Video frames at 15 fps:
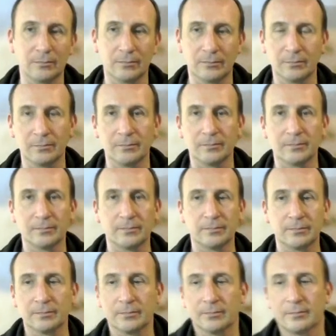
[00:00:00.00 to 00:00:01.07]

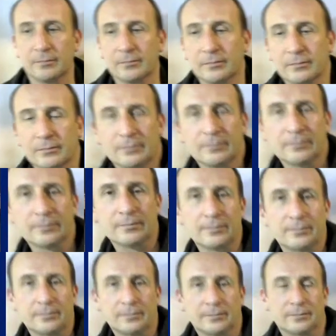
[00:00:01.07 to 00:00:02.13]

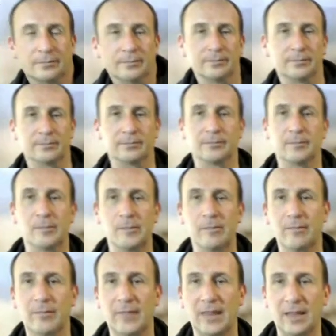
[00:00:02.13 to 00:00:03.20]

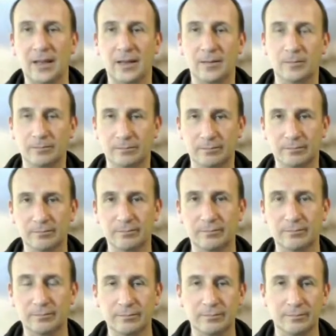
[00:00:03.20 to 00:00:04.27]

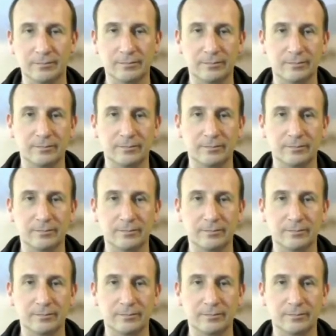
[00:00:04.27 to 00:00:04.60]
This person isn't speaking.